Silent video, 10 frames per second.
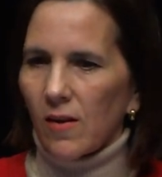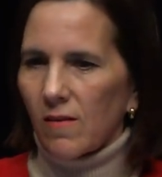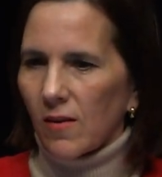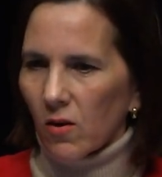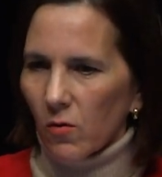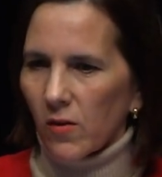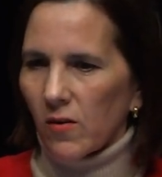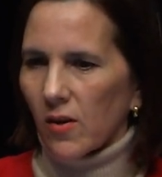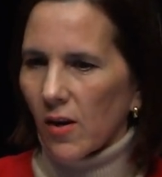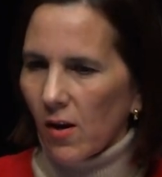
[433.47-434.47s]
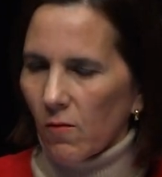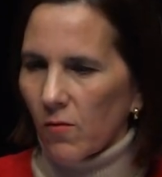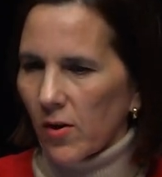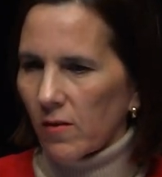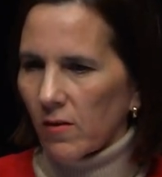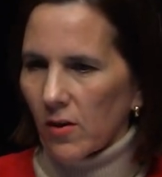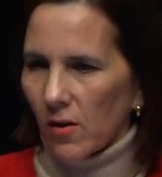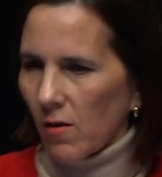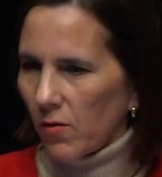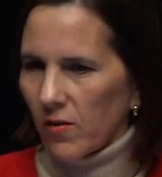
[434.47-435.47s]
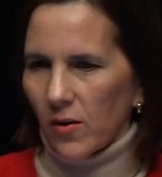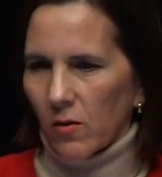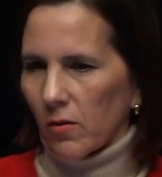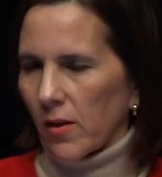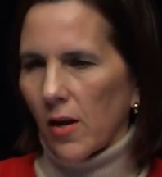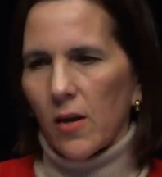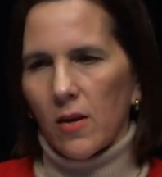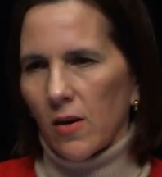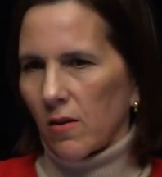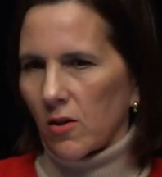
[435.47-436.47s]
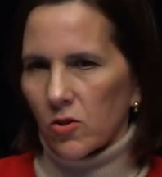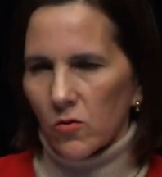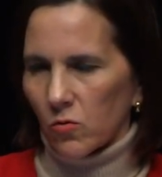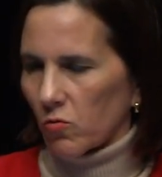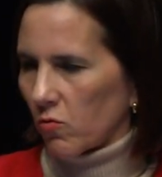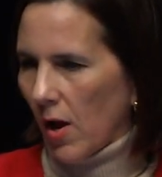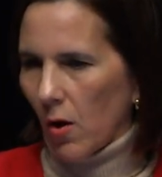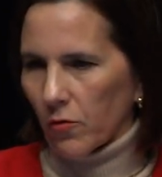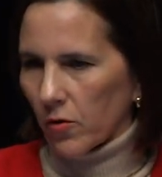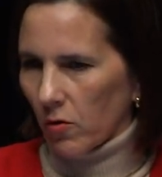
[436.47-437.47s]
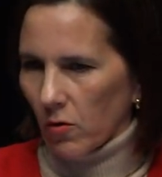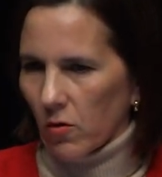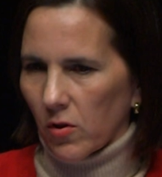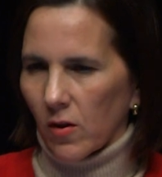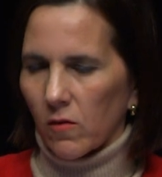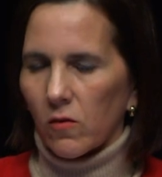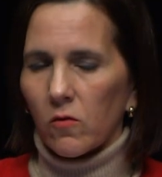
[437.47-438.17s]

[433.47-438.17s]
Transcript: is increasing every single day in addition to droughts and other things.